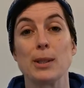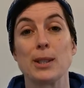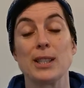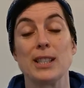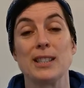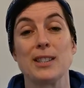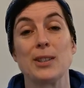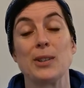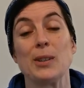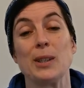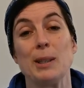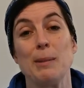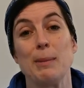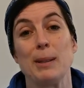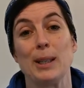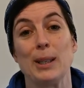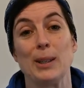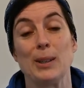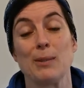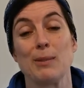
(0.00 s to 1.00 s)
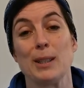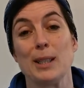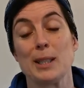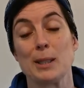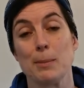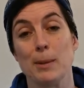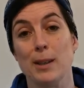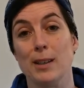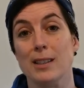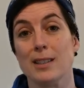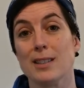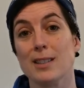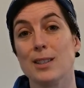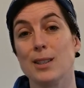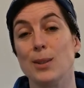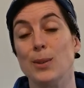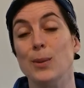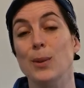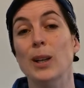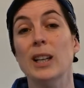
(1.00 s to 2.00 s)
but it's certainly been a lovely experience
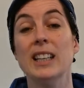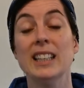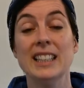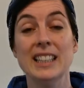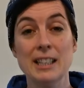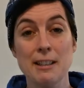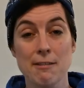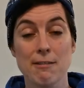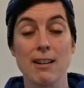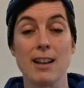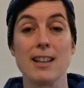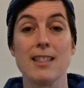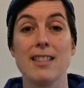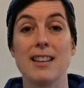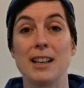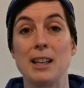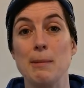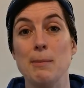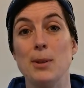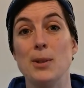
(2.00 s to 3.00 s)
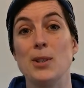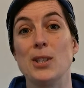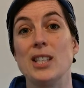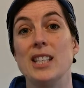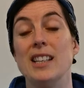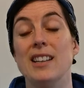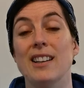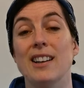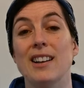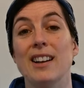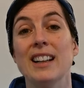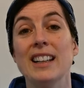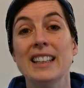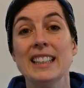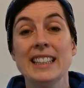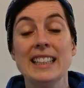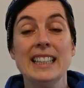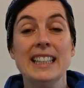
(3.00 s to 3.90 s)
to find that community here.